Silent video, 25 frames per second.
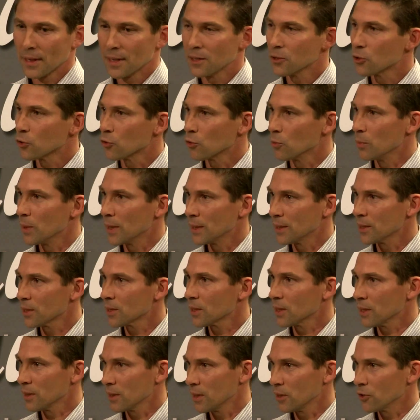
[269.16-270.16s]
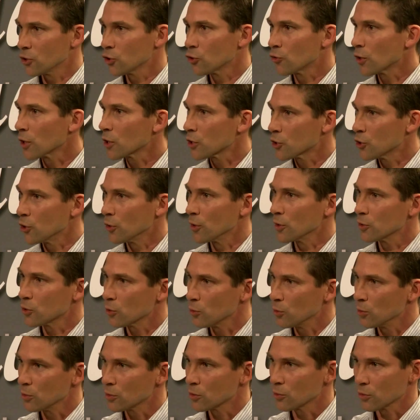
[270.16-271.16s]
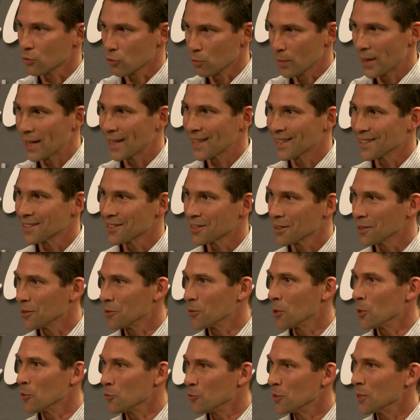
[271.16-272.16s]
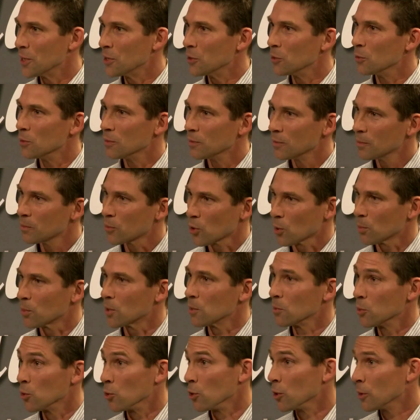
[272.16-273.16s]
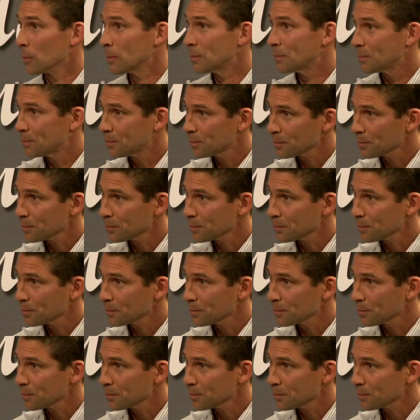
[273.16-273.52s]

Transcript: instruments and structure to make it a real proper book.